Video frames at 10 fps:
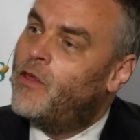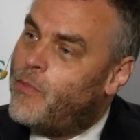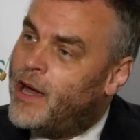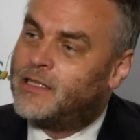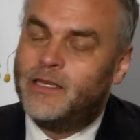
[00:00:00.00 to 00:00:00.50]
the
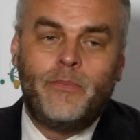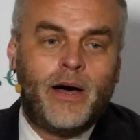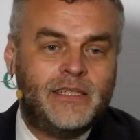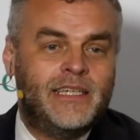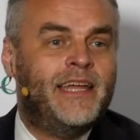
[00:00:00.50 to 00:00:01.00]
Brexit
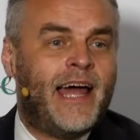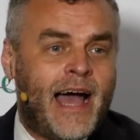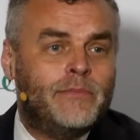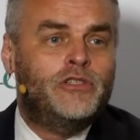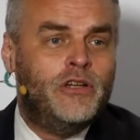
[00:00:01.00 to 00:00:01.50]
Party in
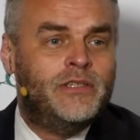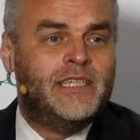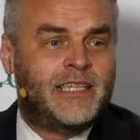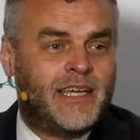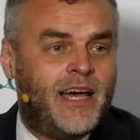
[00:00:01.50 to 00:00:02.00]
absolute
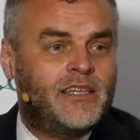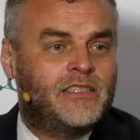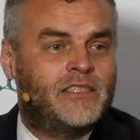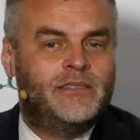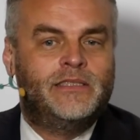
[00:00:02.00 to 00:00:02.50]

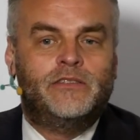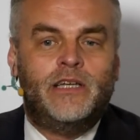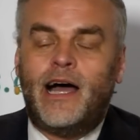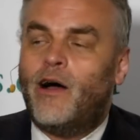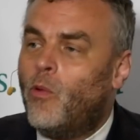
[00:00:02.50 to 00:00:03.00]
disgust
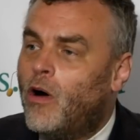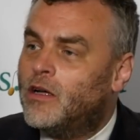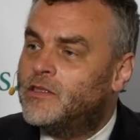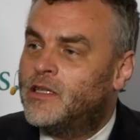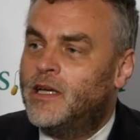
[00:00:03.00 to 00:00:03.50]
at
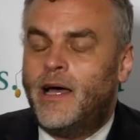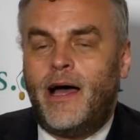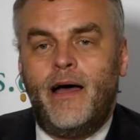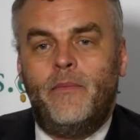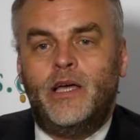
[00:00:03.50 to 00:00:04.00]
what
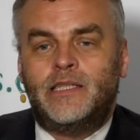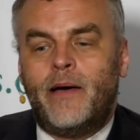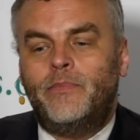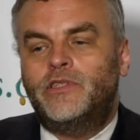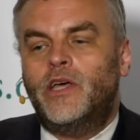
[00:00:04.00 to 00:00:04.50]
has
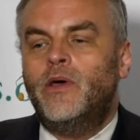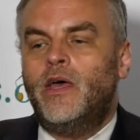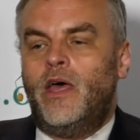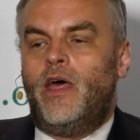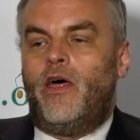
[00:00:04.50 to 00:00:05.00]
happened. So
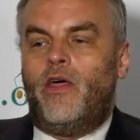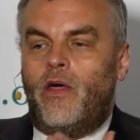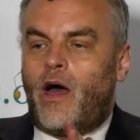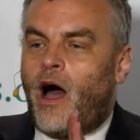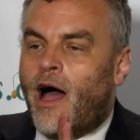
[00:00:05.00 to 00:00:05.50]

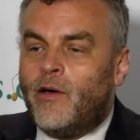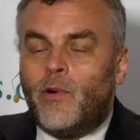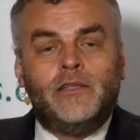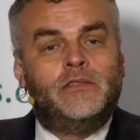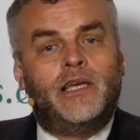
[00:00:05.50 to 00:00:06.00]
I
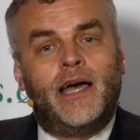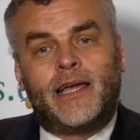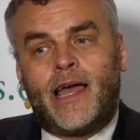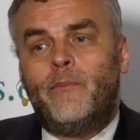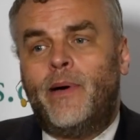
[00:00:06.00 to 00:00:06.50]
went
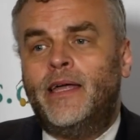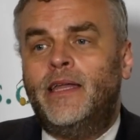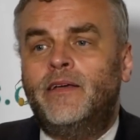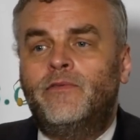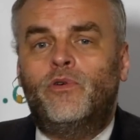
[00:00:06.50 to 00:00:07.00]

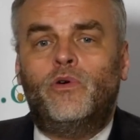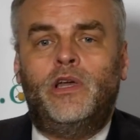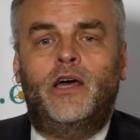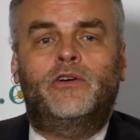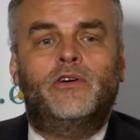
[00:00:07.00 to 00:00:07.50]
campaigning for
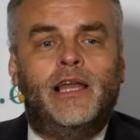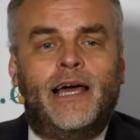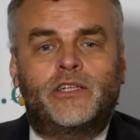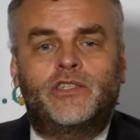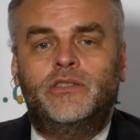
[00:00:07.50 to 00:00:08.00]
local
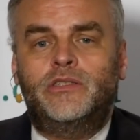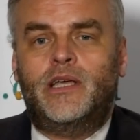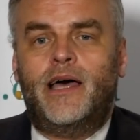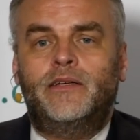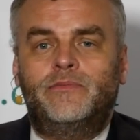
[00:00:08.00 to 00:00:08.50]
elections
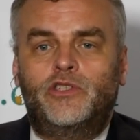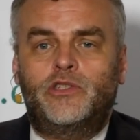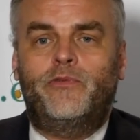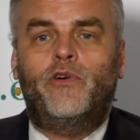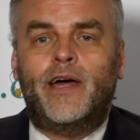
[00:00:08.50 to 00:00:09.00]

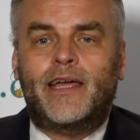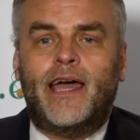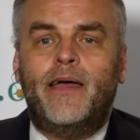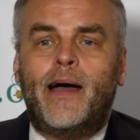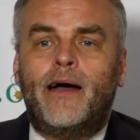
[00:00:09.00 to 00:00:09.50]
just before I
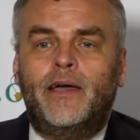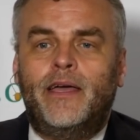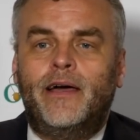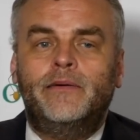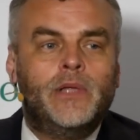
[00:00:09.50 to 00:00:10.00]
came out
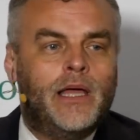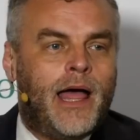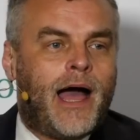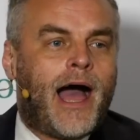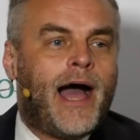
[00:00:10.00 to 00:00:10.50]
here.
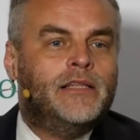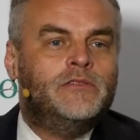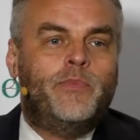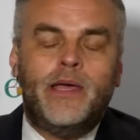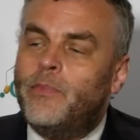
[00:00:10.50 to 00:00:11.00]

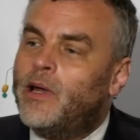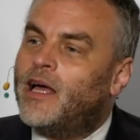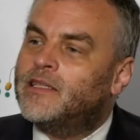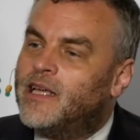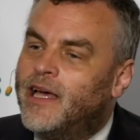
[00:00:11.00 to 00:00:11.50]
And people
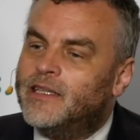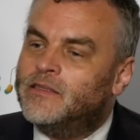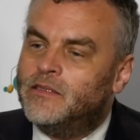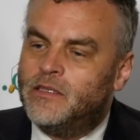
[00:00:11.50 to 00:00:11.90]
are saying,